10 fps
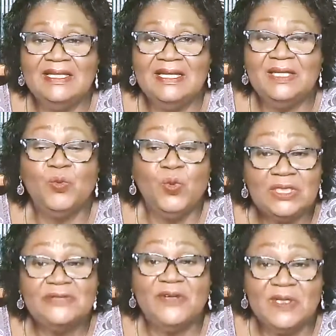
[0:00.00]
it
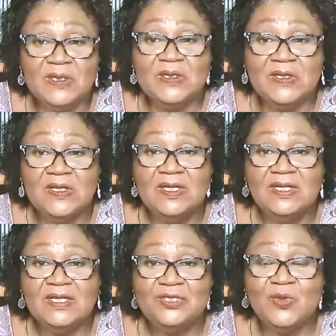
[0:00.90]
worked for her.
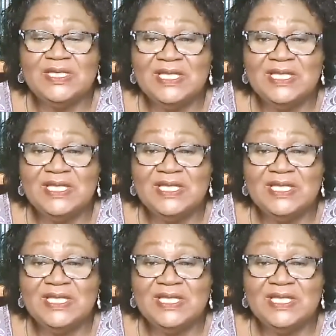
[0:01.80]
She was